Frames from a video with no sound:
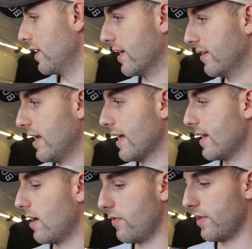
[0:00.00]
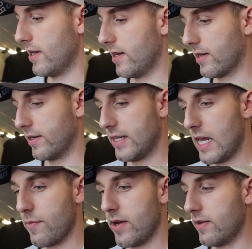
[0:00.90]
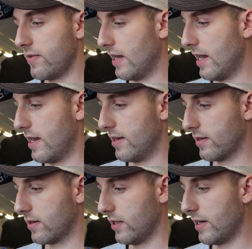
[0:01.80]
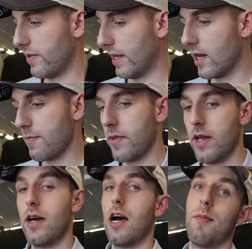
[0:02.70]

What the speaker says: that he can take down the containment and clean everything up.